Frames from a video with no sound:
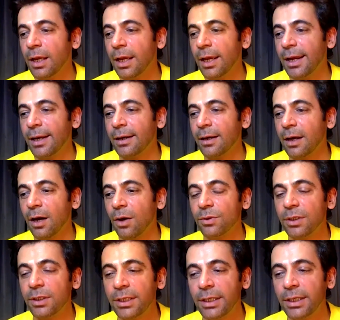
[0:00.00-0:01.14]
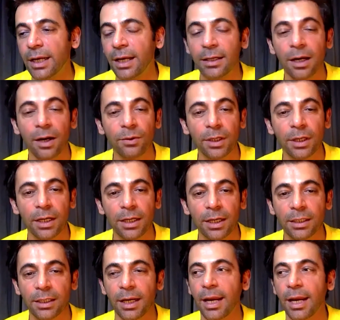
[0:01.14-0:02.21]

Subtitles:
and how they deal and how they conduct.